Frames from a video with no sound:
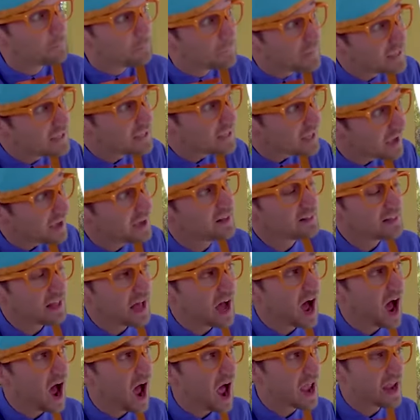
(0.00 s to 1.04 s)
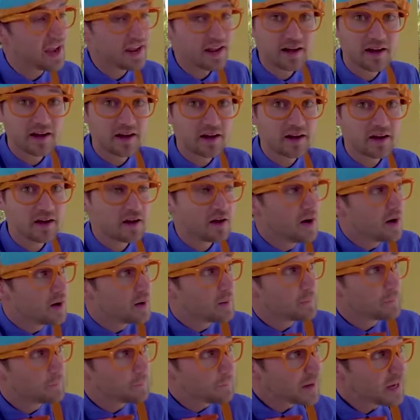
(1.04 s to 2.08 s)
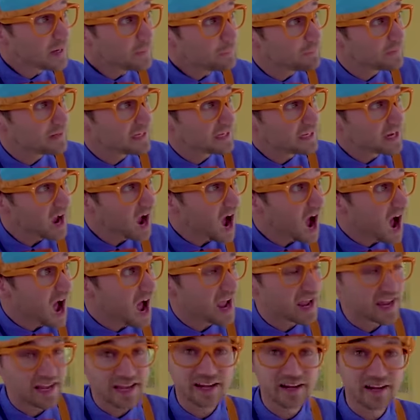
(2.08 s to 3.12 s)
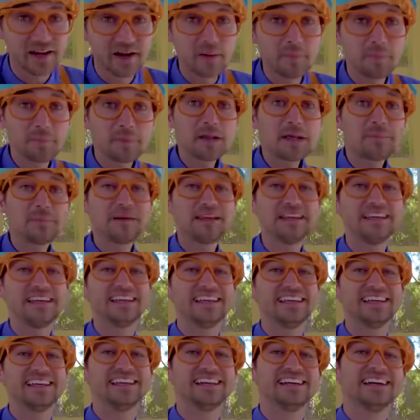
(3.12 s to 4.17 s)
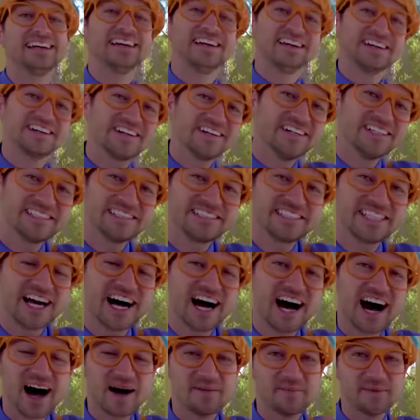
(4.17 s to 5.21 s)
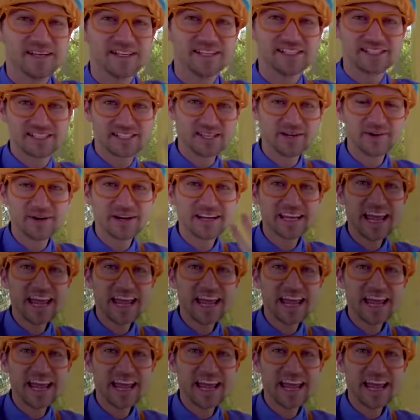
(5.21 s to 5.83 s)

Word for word: B L I P P I. Blippi. Good job. See you